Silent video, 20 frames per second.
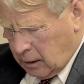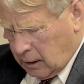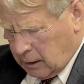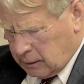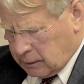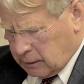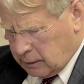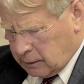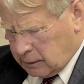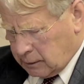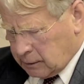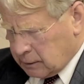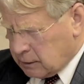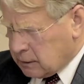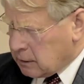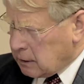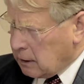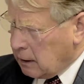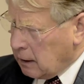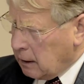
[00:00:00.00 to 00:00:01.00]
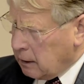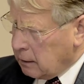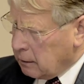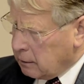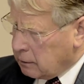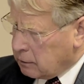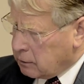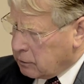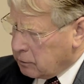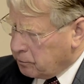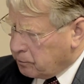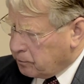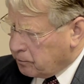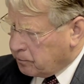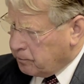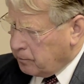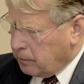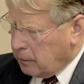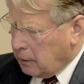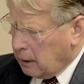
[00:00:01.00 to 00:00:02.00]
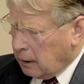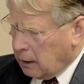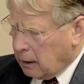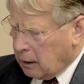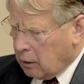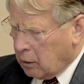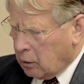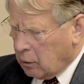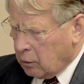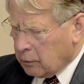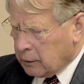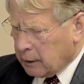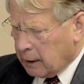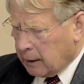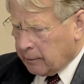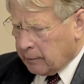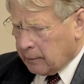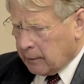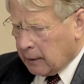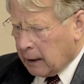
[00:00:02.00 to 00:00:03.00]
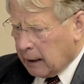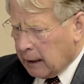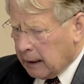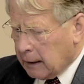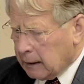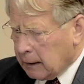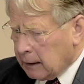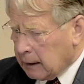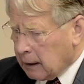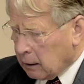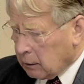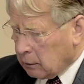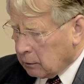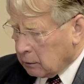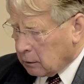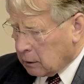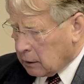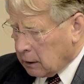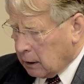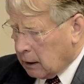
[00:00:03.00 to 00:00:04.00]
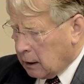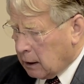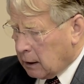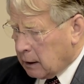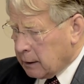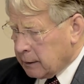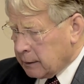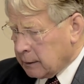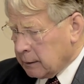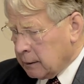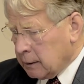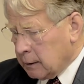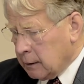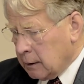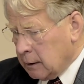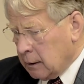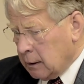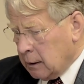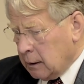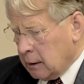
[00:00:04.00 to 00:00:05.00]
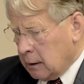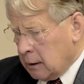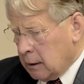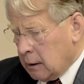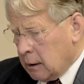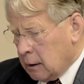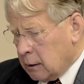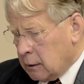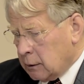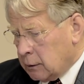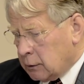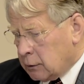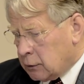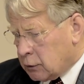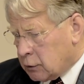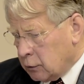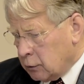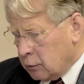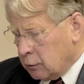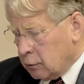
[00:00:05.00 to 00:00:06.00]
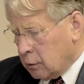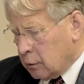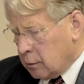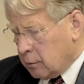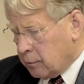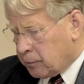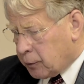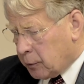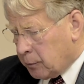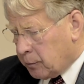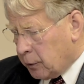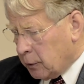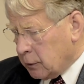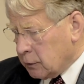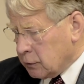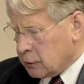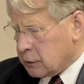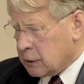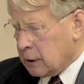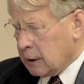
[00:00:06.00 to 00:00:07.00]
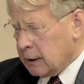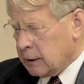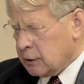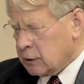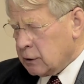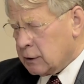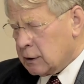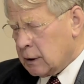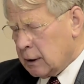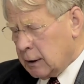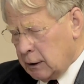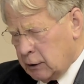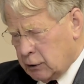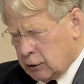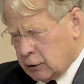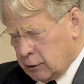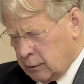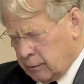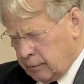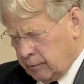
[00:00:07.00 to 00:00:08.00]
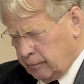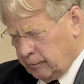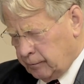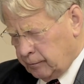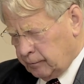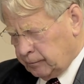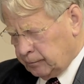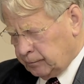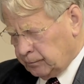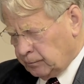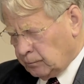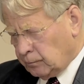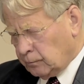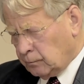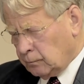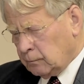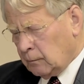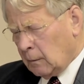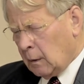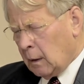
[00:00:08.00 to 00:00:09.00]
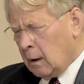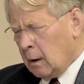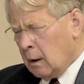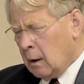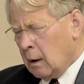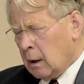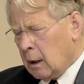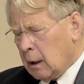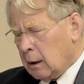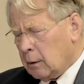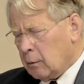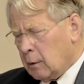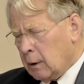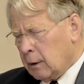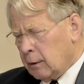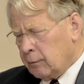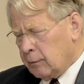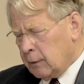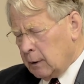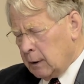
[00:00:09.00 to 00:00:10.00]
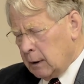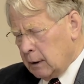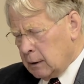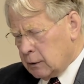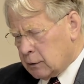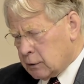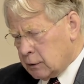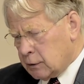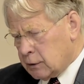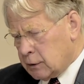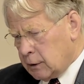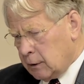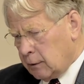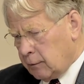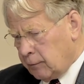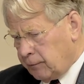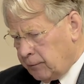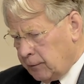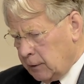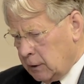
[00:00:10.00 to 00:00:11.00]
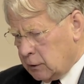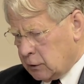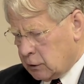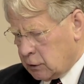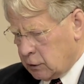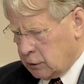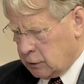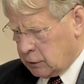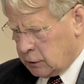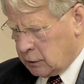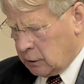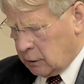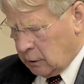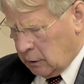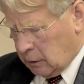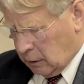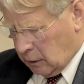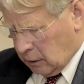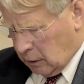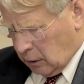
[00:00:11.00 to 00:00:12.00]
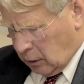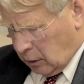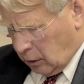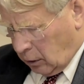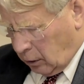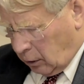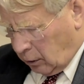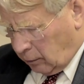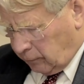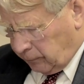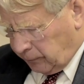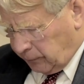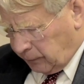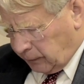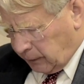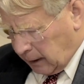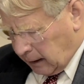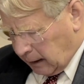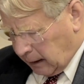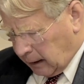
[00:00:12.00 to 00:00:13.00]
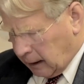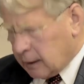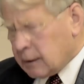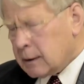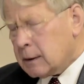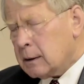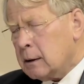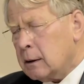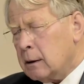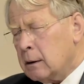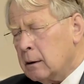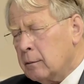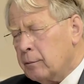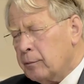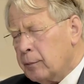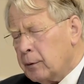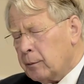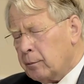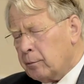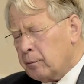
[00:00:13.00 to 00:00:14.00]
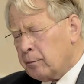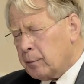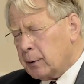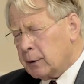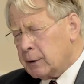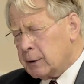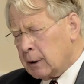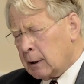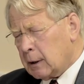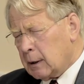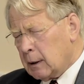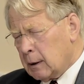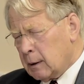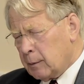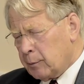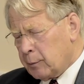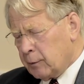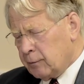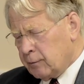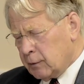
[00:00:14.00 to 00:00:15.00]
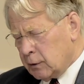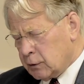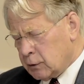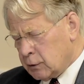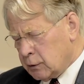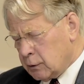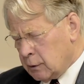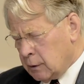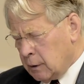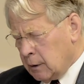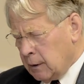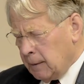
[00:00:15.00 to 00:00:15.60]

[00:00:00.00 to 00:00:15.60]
as it is said, to hold up a yellow card to proposed legislation. And one of the interesting features of that particular provision